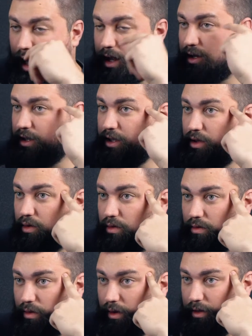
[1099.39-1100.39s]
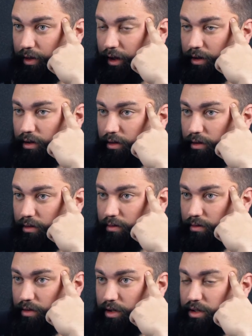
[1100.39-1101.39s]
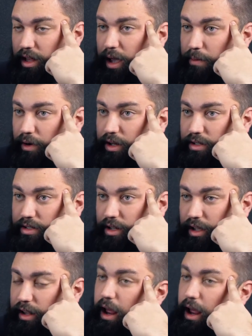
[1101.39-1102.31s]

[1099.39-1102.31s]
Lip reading: And he was like clamoring to get